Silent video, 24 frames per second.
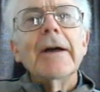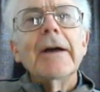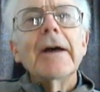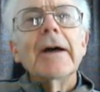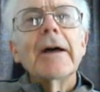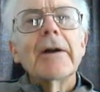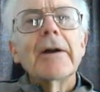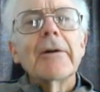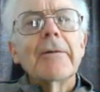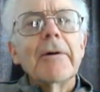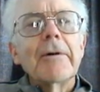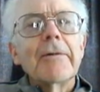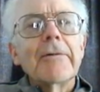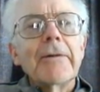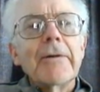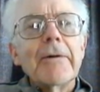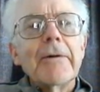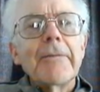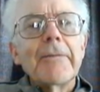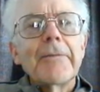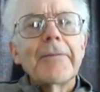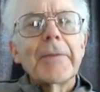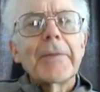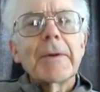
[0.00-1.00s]
had a quote
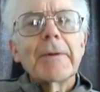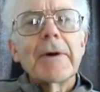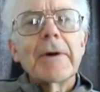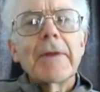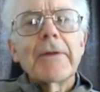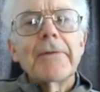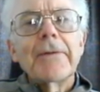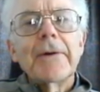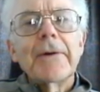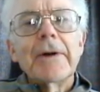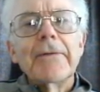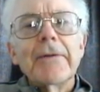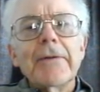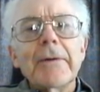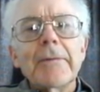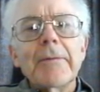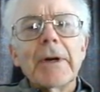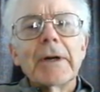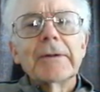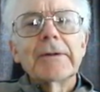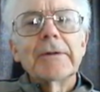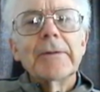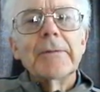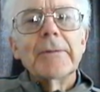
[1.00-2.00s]
from One of the favorite
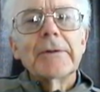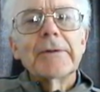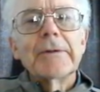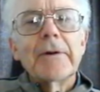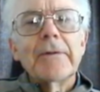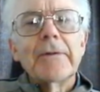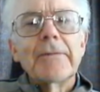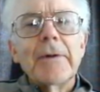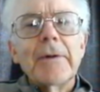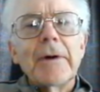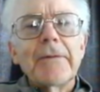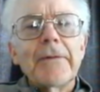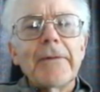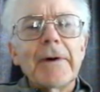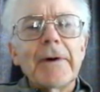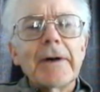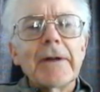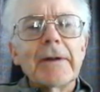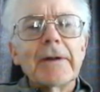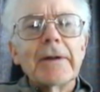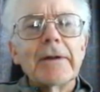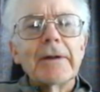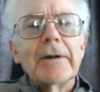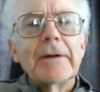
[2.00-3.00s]
maxims of my
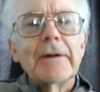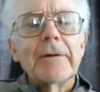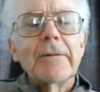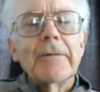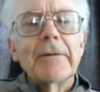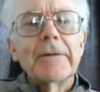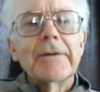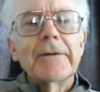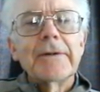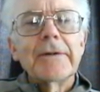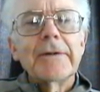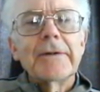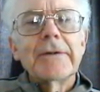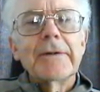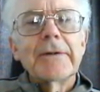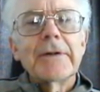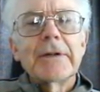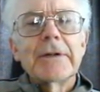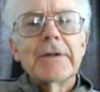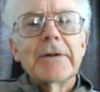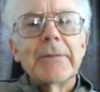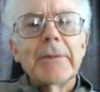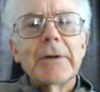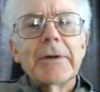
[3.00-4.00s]
father was the
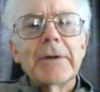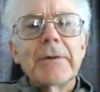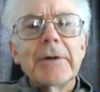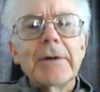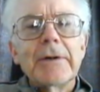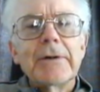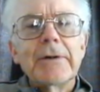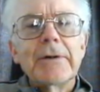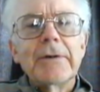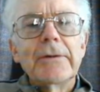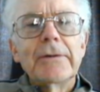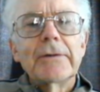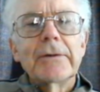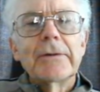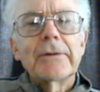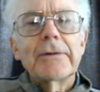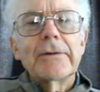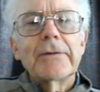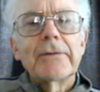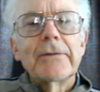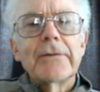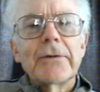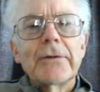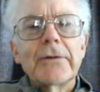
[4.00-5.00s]
distinction between two
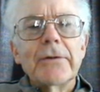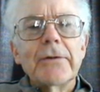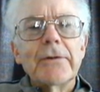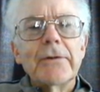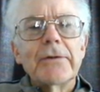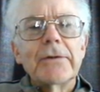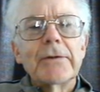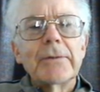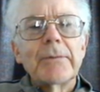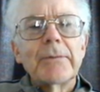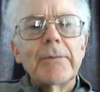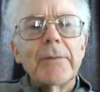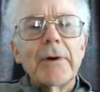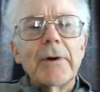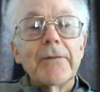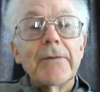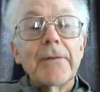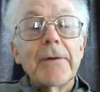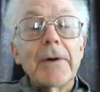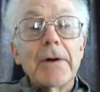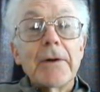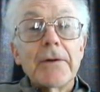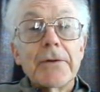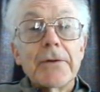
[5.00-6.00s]
sorts of truths
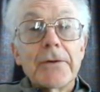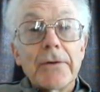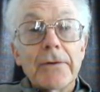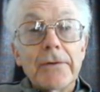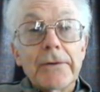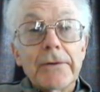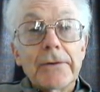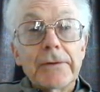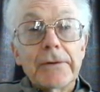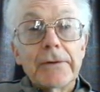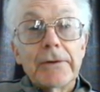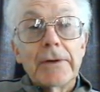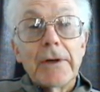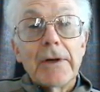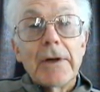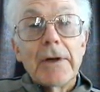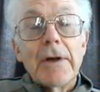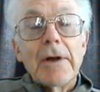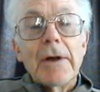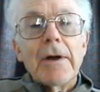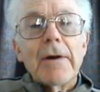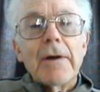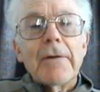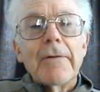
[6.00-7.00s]
profound truths,
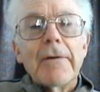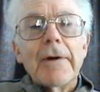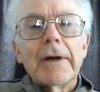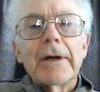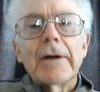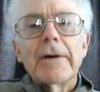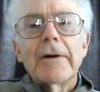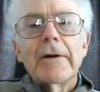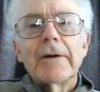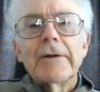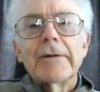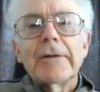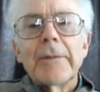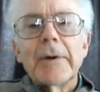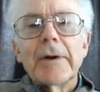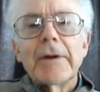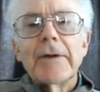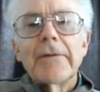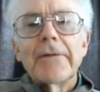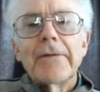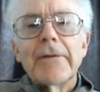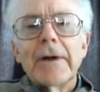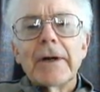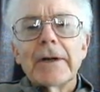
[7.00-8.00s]
recognized by
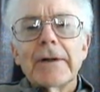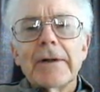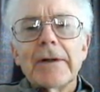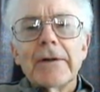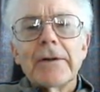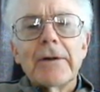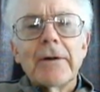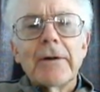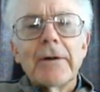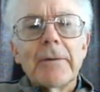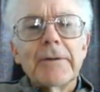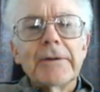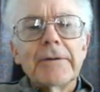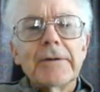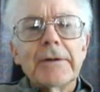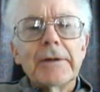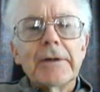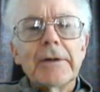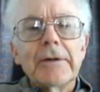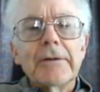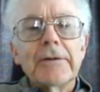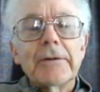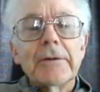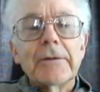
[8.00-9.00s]
the fact that the
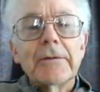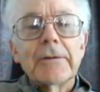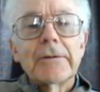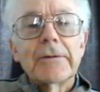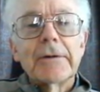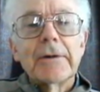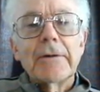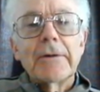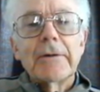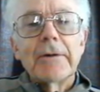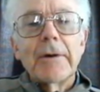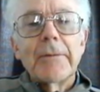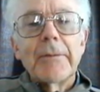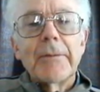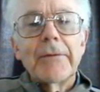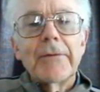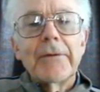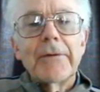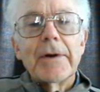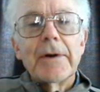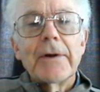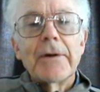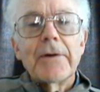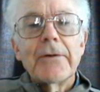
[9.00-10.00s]
opposite is also a
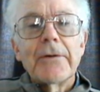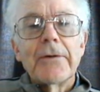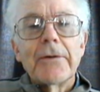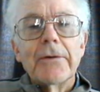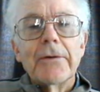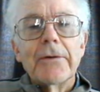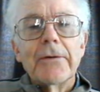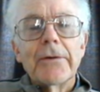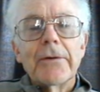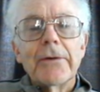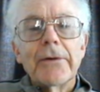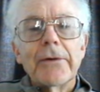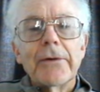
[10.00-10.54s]
profound truth.